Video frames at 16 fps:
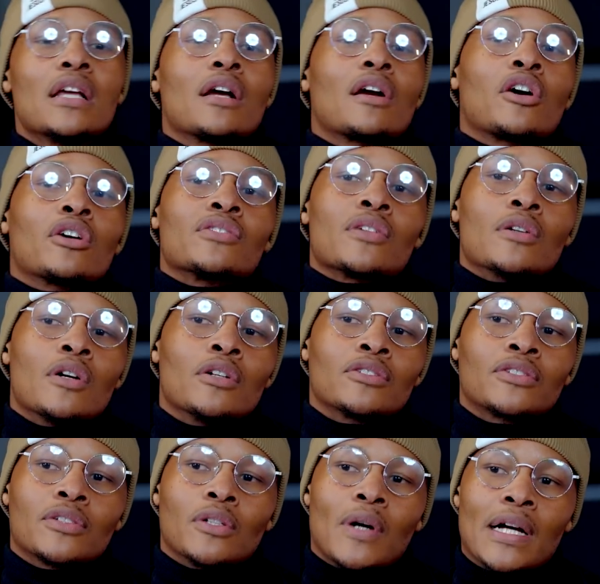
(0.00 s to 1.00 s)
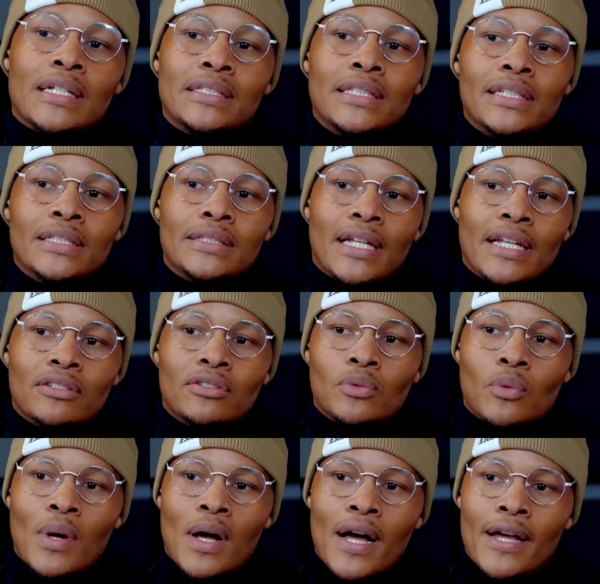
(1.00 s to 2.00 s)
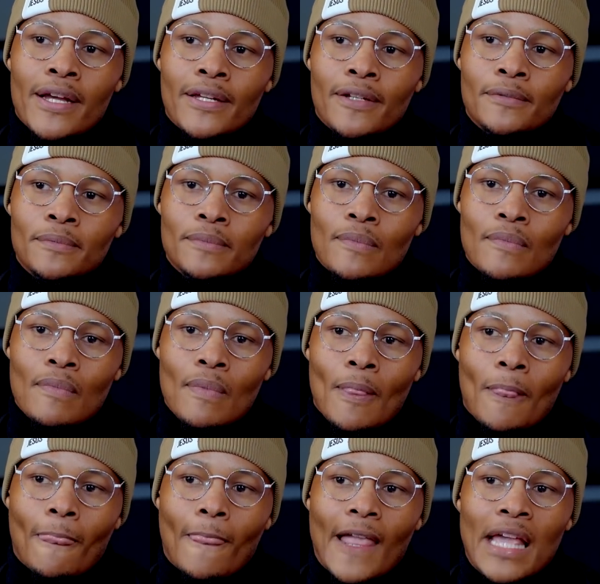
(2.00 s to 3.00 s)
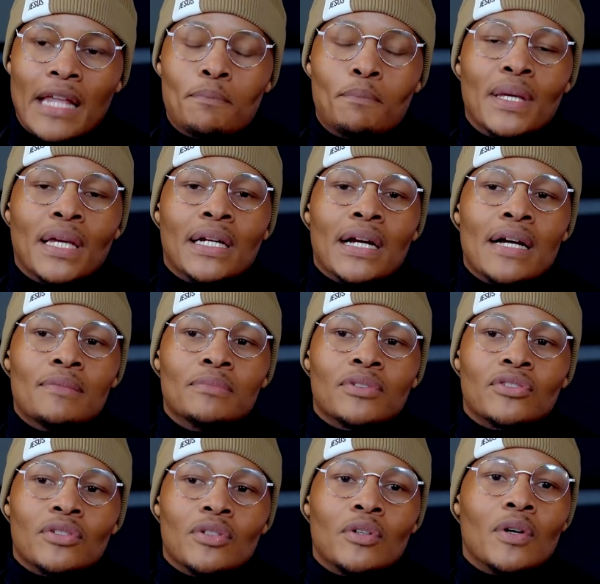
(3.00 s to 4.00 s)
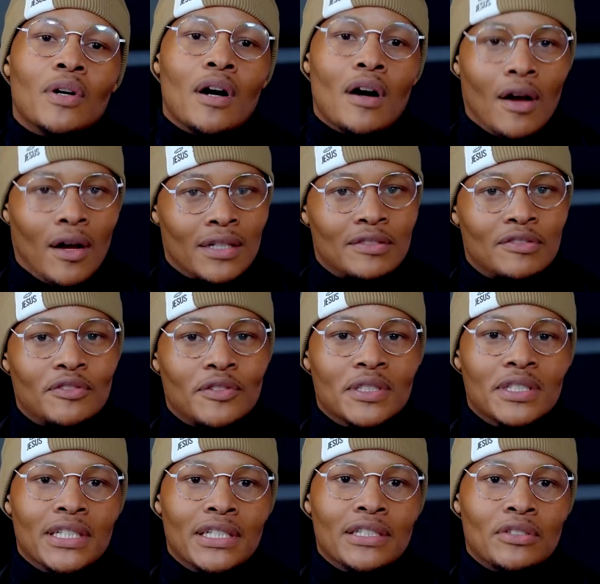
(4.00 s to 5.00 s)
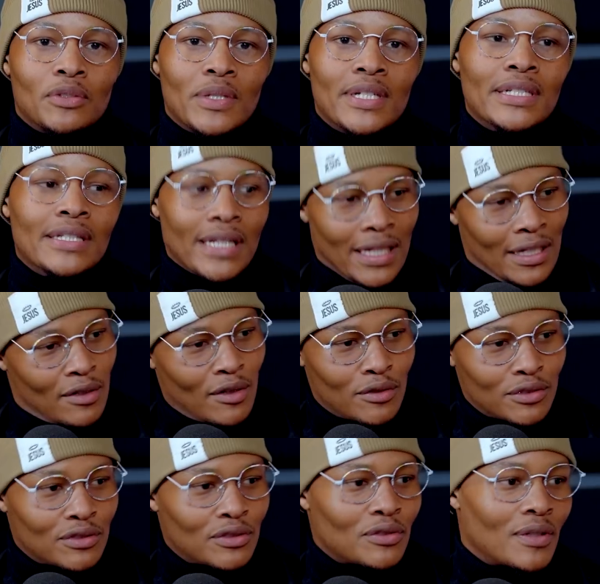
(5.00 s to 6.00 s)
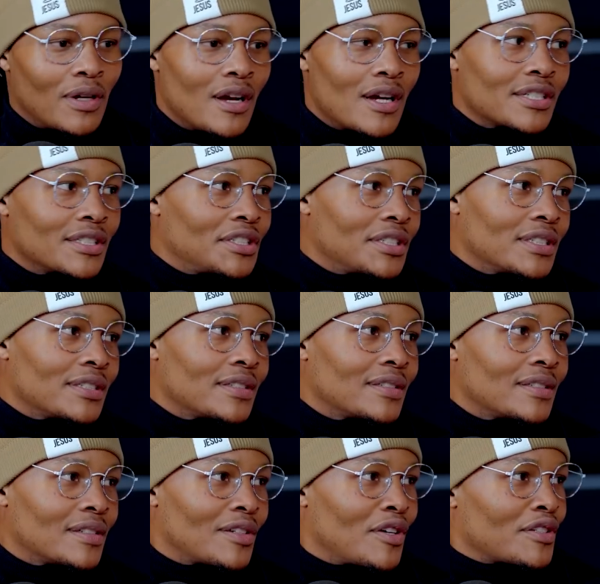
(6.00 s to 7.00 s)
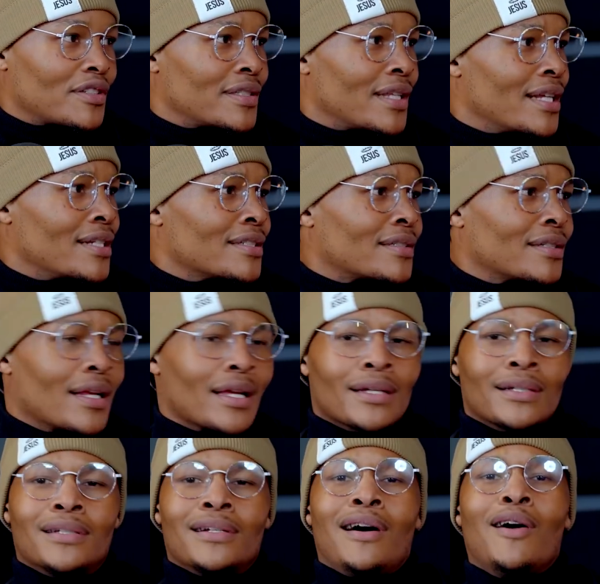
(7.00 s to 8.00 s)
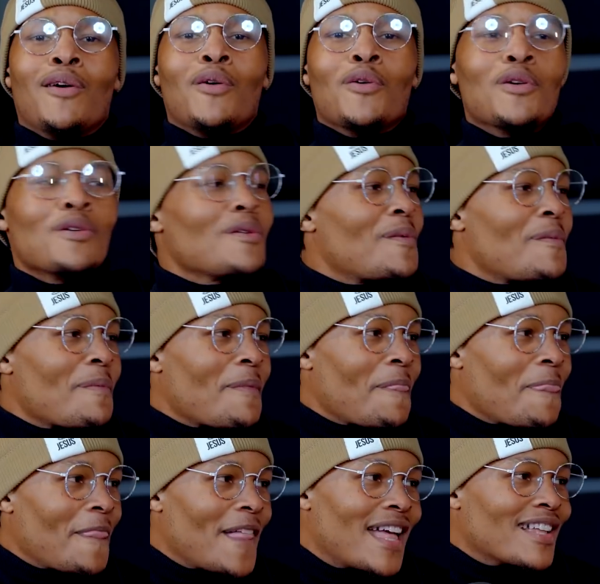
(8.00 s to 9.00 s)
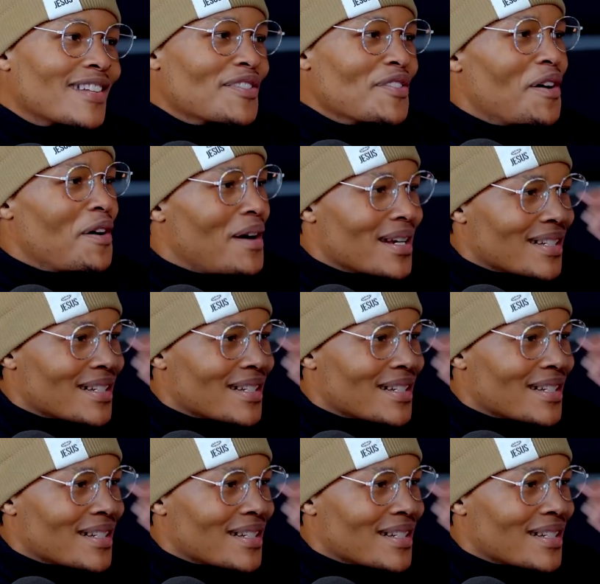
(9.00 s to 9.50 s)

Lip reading: Because also, I think that's why it becomes so hard for niggas when they go through hard shits. Because then it's like, how did that go? No one